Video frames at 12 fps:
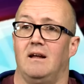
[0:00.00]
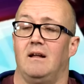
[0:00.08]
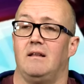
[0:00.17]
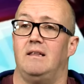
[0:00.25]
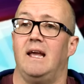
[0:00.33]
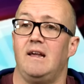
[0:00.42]

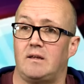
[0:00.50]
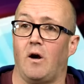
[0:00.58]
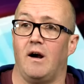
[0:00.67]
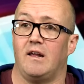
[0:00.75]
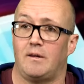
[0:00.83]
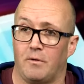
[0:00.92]
These
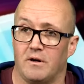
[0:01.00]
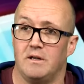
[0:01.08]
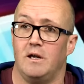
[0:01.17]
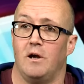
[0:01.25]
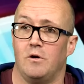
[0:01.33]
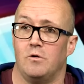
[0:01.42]
guys were
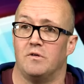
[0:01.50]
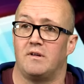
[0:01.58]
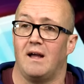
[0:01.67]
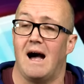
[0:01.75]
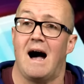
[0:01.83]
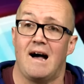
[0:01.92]

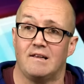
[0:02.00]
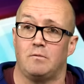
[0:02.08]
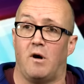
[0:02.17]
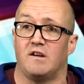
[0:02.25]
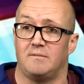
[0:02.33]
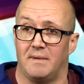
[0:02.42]
used, as
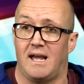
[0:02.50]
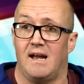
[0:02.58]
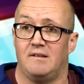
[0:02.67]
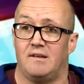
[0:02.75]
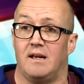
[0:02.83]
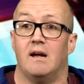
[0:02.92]
was
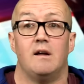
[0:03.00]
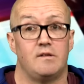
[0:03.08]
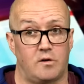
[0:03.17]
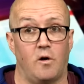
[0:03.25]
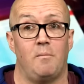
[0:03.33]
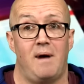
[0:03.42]
Mackenzie,
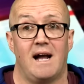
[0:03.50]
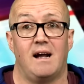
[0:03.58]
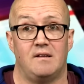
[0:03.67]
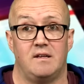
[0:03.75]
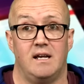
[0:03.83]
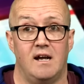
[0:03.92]
scumbag
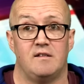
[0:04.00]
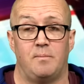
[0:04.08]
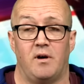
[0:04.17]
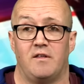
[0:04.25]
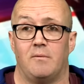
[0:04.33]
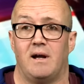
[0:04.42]
as he is,
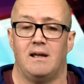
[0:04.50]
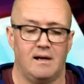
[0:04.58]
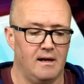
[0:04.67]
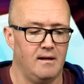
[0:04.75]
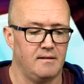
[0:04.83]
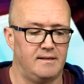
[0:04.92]
by the way.
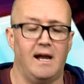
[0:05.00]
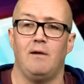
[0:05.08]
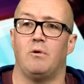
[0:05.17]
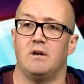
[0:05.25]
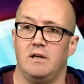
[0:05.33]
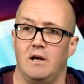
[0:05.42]
They
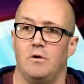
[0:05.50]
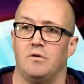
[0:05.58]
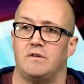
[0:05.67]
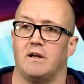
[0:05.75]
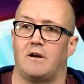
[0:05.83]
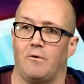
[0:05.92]
were
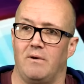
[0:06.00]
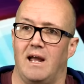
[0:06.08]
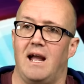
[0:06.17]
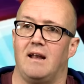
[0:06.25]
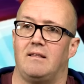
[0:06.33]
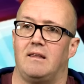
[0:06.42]
used to
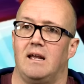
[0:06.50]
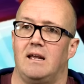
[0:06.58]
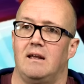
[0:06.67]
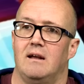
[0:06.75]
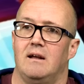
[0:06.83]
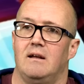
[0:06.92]
create
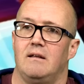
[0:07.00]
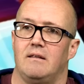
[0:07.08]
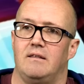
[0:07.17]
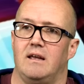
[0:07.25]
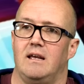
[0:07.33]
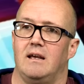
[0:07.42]
the
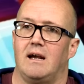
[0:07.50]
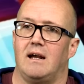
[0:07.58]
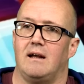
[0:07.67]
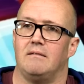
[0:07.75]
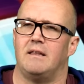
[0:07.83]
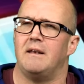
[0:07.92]
the
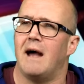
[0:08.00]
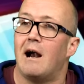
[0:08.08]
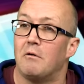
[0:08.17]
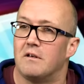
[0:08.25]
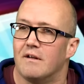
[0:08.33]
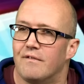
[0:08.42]
uh, the
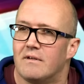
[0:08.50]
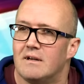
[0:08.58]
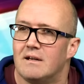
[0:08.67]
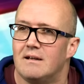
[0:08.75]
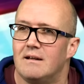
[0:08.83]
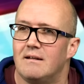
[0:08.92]
narrative
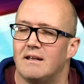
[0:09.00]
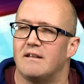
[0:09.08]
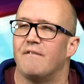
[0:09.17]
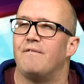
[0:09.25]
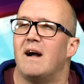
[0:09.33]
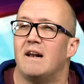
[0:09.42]
that
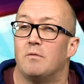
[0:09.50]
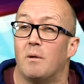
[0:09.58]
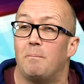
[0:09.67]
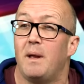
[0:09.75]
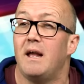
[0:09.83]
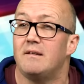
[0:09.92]
the fans were
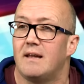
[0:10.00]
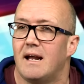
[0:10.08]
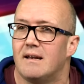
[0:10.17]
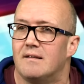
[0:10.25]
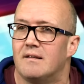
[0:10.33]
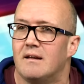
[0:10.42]

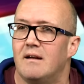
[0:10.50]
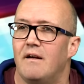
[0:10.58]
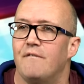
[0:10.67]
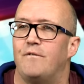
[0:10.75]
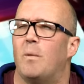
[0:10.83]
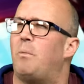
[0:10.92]
pissheads.
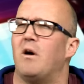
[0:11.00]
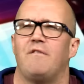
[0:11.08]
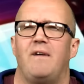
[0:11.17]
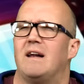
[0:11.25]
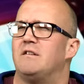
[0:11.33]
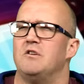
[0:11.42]
Football
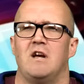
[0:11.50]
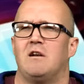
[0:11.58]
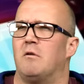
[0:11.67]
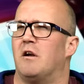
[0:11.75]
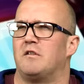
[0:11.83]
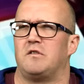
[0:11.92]
fans in
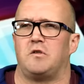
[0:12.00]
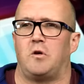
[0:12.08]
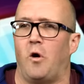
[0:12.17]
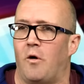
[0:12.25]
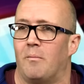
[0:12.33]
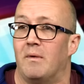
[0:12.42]
general are
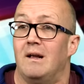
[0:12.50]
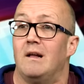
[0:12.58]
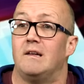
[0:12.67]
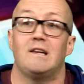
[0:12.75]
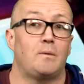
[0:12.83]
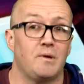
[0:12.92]
scum.
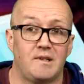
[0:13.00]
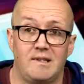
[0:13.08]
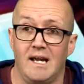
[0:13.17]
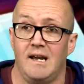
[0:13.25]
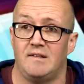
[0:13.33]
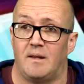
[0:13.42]
This was
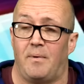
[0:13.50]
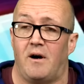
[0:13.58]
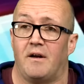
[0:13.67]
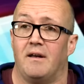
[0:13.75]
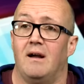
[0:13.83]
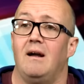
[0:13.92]
seized
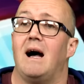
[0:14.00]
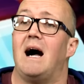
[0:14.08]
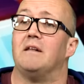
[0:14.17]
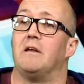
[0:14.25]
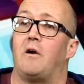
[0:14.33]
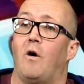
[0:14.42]
upon,
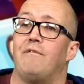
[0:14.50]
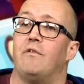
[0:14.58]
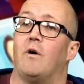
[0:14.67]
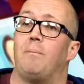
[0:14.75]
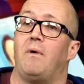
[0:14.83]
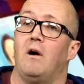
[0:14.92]
and the
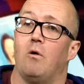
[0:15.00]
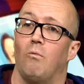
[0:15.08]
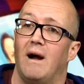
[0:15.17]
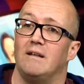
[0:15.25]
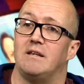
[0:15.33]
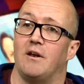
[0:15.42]
cover up
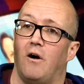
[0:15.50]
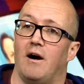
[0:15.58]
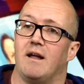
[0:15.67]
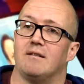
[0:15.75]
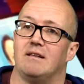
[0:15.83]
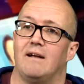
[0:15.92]
went to the
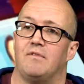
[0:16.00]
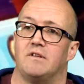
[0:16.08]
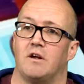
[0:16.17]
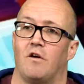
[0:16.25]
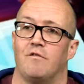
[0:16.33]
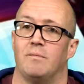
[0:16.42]
highest levels
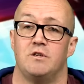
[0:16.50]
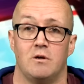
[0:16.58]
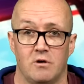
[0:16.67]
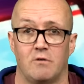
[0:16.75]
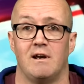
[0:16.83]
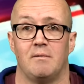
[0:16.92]
of government.
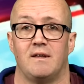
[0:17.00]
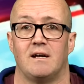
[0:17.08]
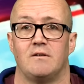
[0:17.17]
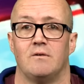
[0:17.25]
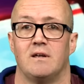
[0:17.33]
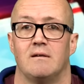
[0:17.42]
You agree with that,
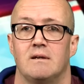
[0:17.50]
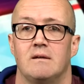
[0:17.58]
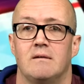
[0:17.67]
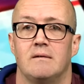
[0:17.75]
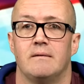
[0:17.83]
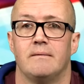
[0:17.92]
don't you?
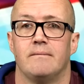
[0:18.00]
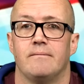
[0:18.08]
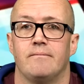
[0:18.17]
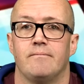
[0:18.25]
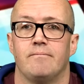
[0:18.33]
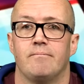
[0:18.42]

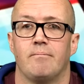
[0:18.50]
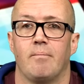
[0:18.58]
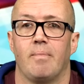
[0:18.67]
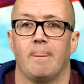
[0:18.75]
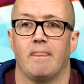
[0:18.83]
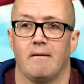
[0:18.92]

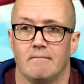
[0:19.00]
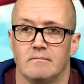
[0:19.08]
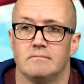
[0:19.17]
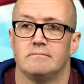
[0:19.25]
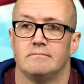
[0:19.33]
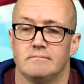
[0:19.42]
Yeah,
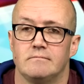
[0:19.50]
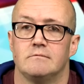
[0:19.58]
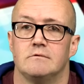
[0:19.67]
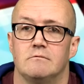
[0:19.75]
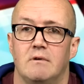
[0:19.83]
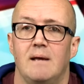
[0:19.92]
I,
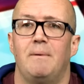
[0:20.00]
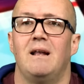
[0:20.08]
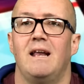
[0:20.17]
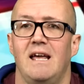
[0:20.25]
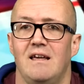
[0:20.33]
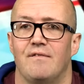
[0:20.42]
yeah, we
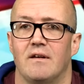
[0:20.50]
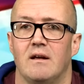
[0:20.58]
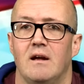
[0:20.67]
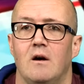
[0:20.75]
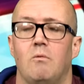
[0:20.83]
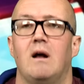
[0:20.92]
believe it.
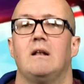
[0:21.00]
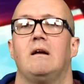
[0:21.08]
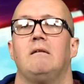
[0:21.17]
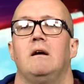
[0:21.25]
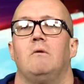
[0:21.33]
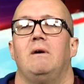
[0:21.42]

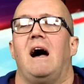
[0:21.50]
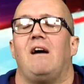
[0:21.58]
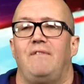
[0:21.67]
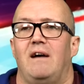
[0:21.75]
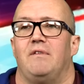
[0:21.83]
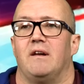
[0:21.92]
Well, we
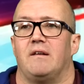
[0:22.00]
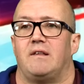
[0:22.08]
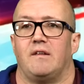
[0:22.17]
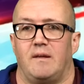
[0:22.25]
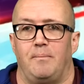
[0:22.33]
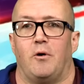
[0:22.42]
have evidence
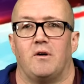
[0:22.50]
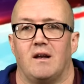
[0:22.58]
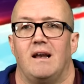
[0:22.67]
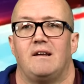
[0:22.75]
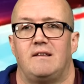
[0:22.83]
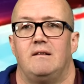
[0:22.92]
to support
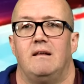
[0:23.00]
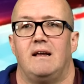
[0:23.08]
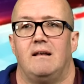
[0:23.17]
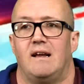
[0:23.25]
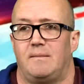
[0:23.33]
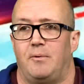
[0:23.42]
it. Let's let, us
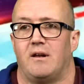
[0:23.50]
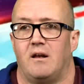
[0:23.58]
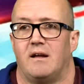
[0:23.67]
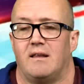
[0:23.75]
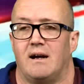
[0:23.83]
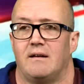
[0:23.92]
let us put it like even that.